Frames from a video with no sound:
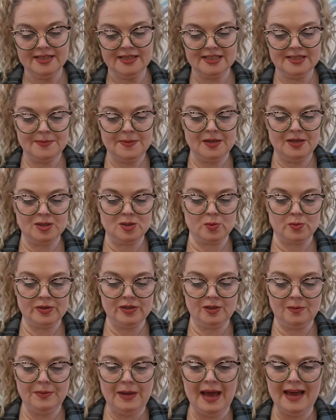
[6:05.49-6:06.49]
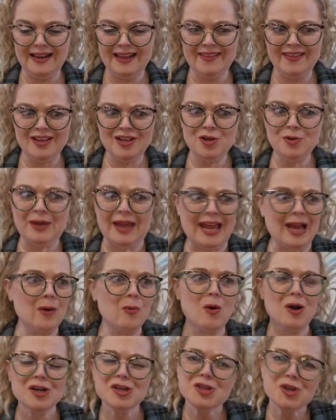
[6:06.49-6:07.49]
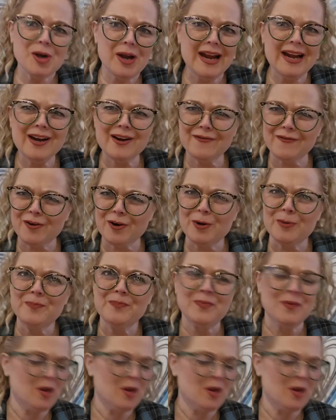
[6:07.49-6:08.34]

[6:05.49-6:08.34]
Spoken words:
It smells real bad. And then you can't wash your hair for,